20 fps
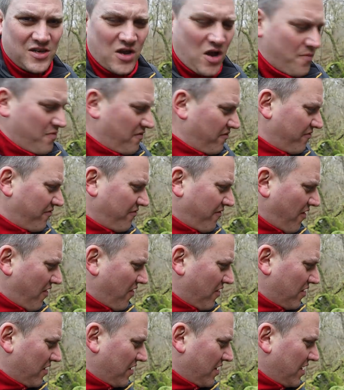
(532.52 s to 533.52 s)
type of
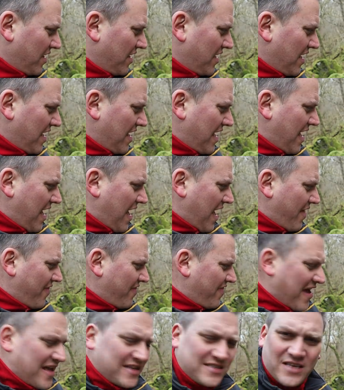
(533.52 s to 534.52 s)
fern.
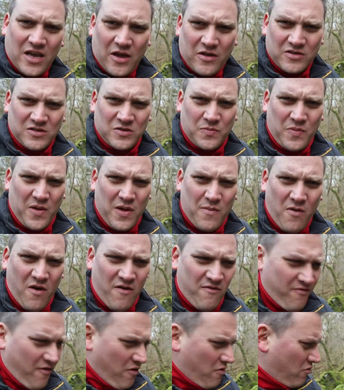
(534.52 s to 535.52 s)
And that's going to be
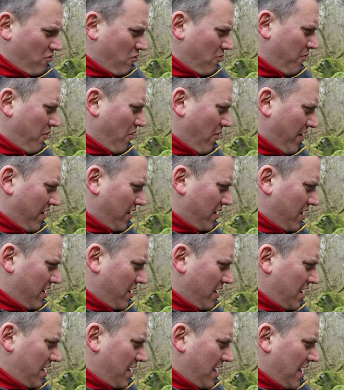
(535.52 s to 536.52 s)
my focal point.
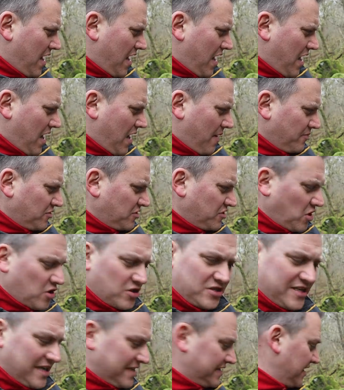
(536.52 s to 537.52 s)

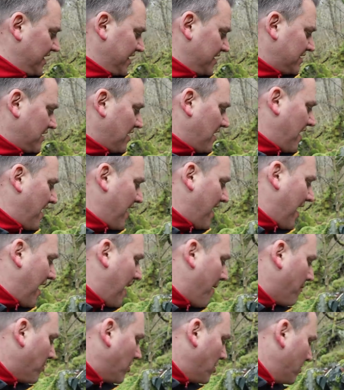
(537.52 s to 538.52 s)
Shot settings, I
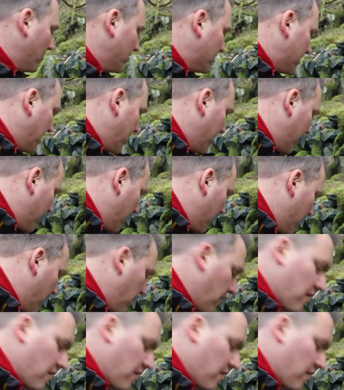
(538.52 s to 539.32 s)
am using